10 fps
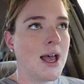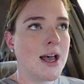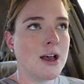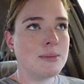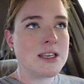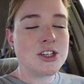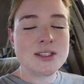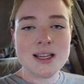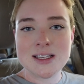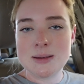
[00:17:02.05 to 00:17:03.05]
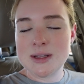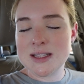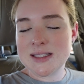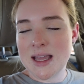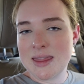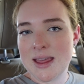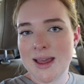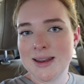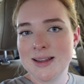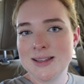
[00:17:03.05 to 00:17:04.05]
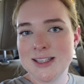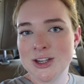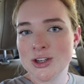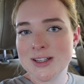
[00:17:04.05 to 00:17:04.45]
um, he just texted me and said that dinner